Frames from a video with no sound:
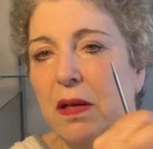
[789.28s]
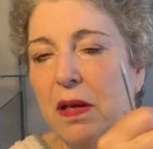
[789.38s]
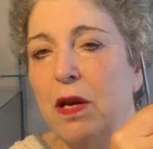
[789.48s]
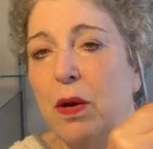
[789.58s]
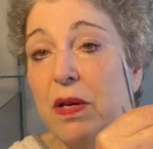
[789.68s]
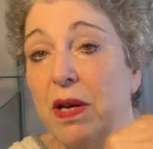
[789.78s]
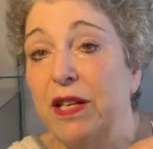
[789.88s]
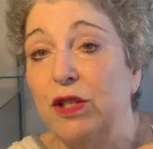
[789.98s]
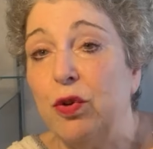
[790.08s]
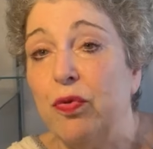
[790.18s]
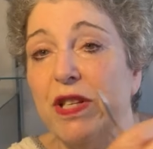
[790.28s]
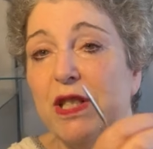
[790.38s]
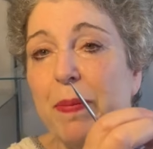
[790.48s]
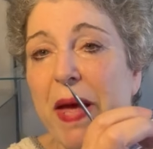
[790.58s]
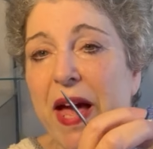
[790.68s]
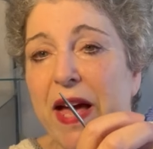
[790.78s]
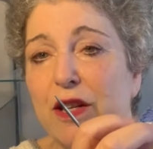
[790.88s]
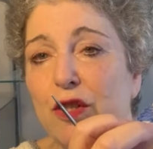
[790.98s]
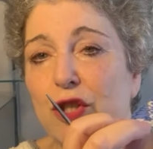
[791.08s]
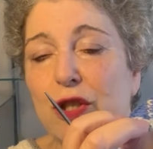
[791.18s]
you know, nice crisp
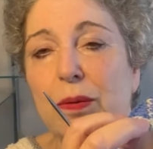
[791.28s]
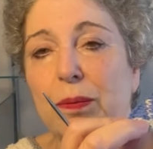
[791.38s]
edge.